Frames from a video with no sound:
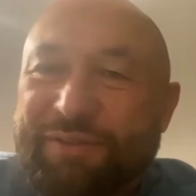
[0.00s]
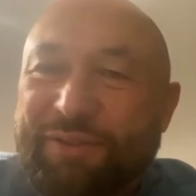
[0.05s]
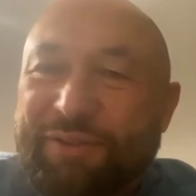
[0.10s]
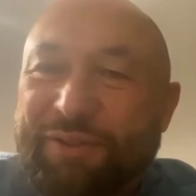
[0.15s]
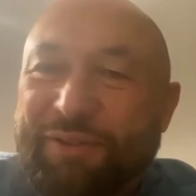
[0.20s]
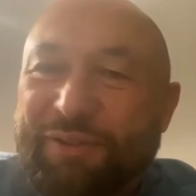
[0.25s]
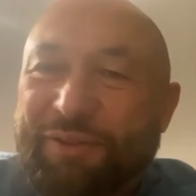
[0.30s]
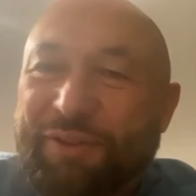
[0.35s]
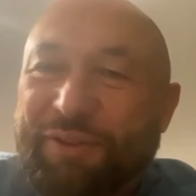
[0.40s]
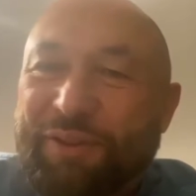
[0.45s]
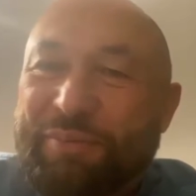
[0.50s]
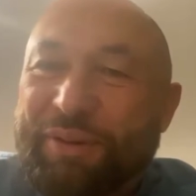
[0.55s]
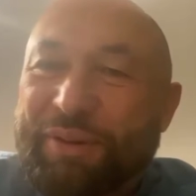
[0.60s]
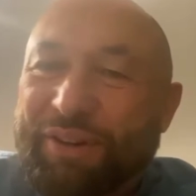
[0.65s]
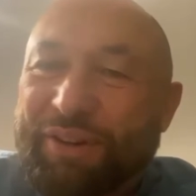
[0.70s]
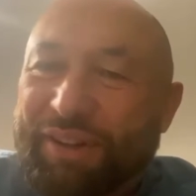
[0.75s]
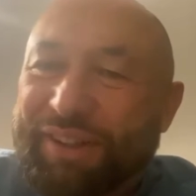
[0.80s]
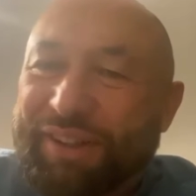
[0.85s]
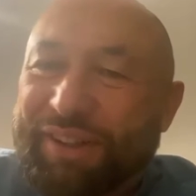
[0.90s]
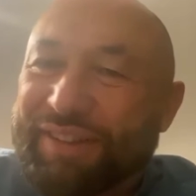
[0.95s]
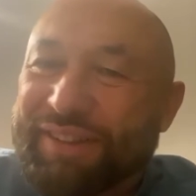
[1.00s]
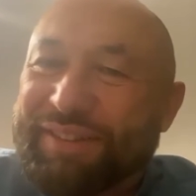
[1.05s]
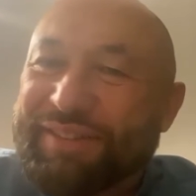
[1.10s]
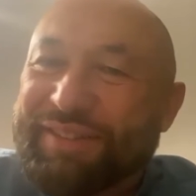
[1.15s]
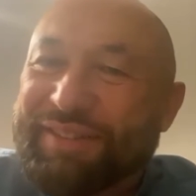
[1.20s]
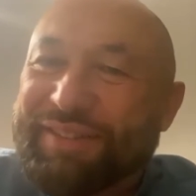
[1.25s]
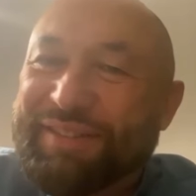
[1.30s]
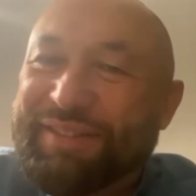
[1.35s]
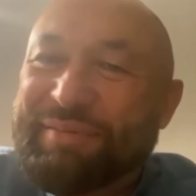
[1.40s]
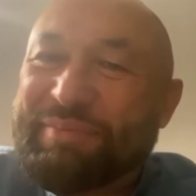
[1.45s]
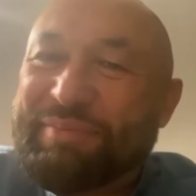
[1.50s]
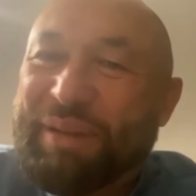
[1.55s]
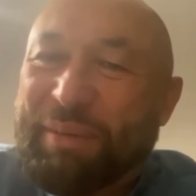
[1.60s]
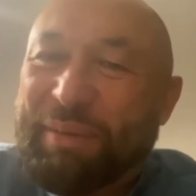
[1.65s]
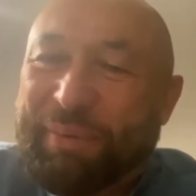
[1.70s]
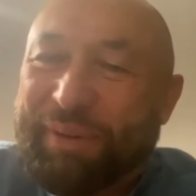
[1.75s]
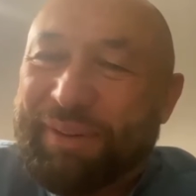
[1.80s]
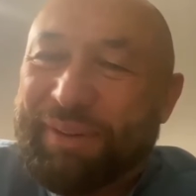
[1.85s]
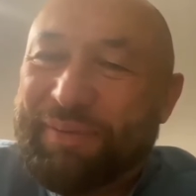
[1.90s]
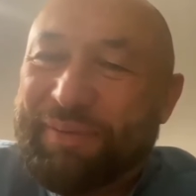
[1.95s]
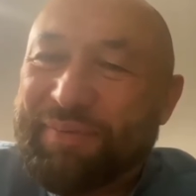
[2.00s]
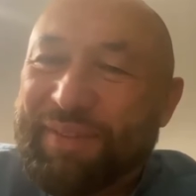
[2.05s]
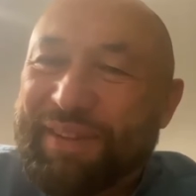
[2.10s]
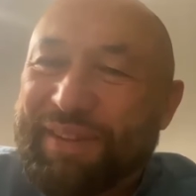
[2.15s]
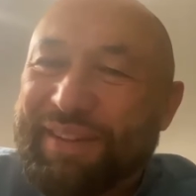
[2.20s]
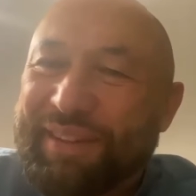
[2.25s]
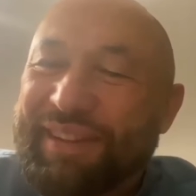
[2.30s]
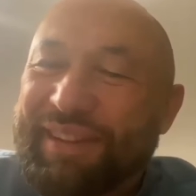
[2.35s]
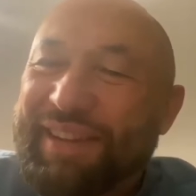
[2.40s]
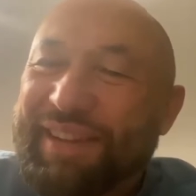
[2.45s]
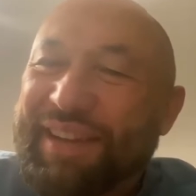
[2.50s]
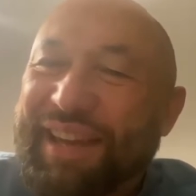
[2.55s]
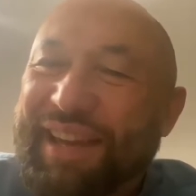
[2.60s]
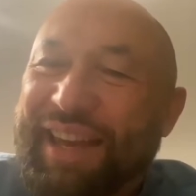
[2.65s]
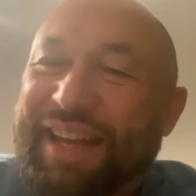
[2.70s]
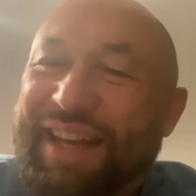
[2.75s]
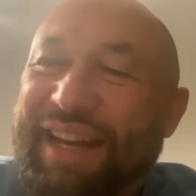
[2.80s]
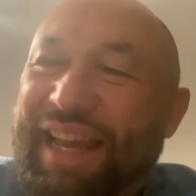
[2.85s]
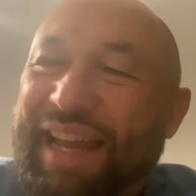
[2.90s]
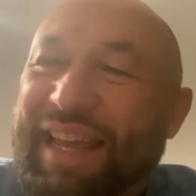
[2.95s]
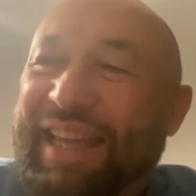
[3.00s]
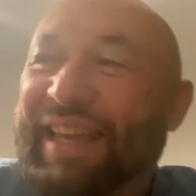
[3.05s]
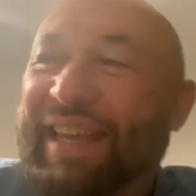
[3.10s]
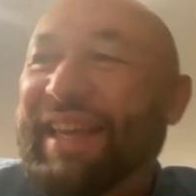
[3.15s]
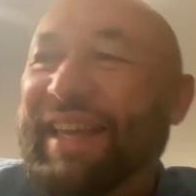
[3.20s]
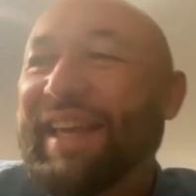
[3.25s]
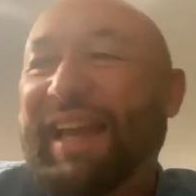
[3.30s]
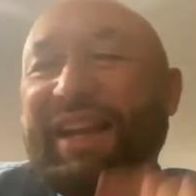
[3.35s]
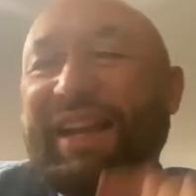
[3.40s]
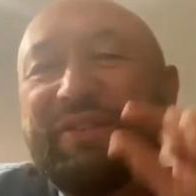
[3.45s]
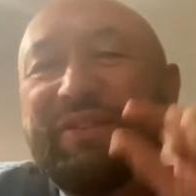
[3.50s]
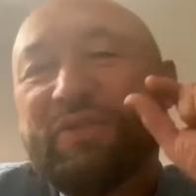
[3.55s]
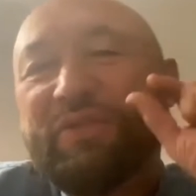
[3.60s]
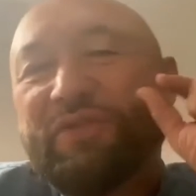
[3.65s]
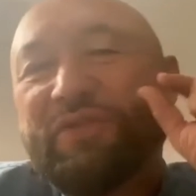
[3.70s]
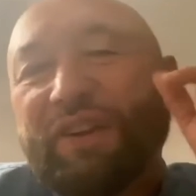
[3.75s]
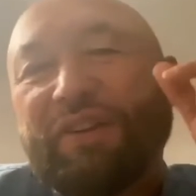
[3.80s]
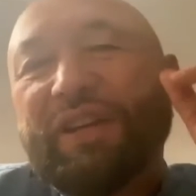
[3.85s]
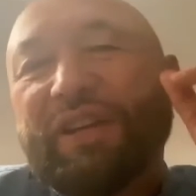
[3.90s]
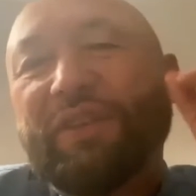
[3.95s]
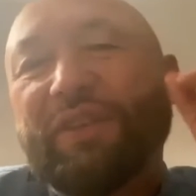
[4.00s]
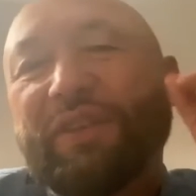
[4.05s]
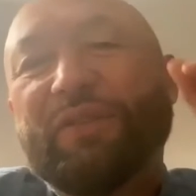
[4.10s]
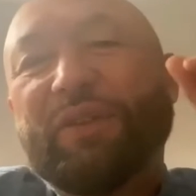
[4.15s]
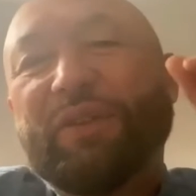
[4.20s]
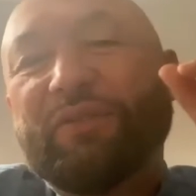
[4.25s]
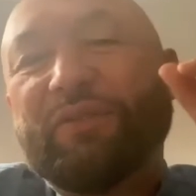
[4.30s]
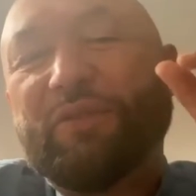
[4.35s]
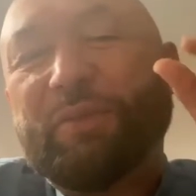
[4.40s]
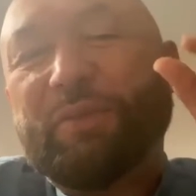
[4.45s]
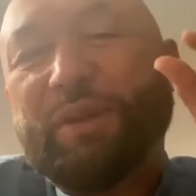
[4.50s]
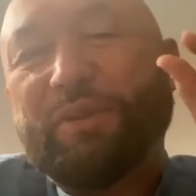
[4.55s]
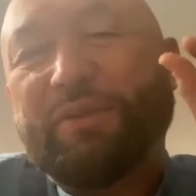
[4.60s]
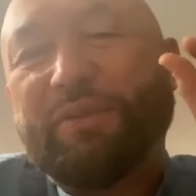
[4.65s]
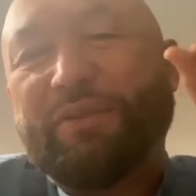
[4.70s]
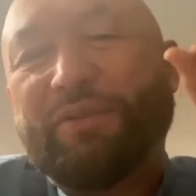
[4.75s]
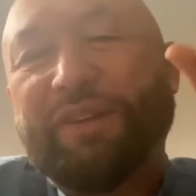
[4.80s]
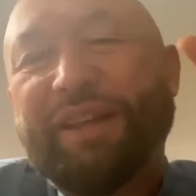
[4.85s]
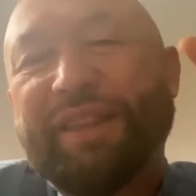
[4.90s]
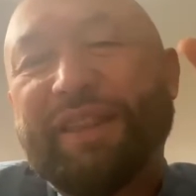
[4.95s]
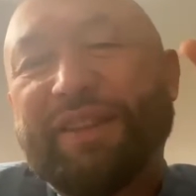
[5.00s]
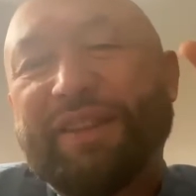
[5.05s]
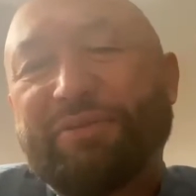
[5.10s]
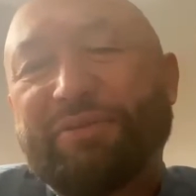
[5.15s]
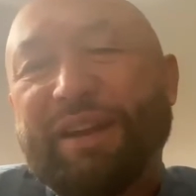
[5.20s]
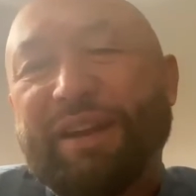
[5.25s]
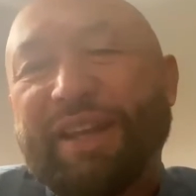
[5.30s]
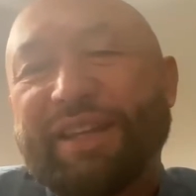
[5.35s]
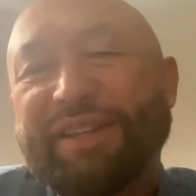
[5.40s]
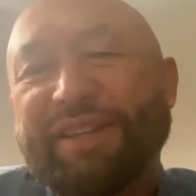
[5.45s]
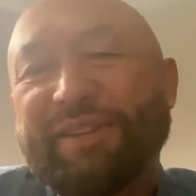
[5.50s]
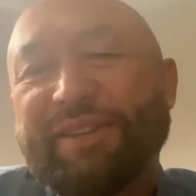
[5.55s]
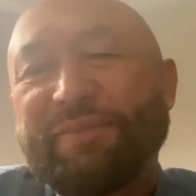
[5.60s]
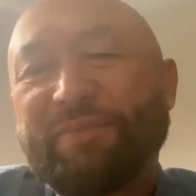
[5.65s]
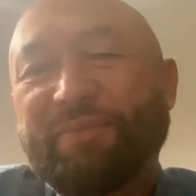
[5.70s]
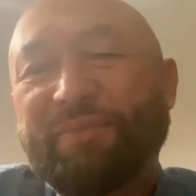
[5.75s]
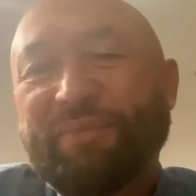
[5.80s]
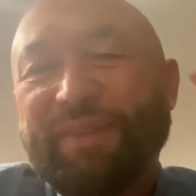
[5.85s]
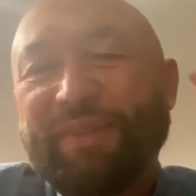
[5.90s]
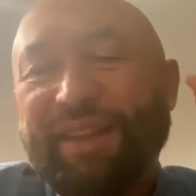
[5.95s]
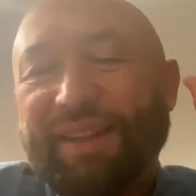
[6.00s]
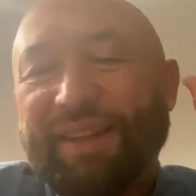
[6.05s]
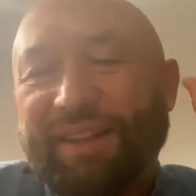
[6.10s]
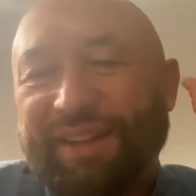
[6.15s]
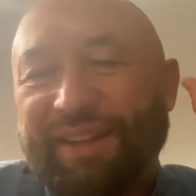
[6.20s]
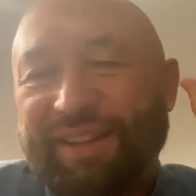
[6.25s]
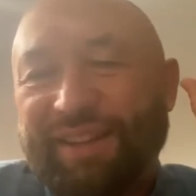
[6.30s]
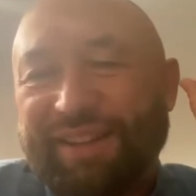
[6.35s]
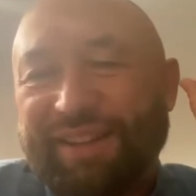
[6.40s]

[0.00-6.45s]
for, for American people. Mm. And I and it was very difficult for me to find the right tone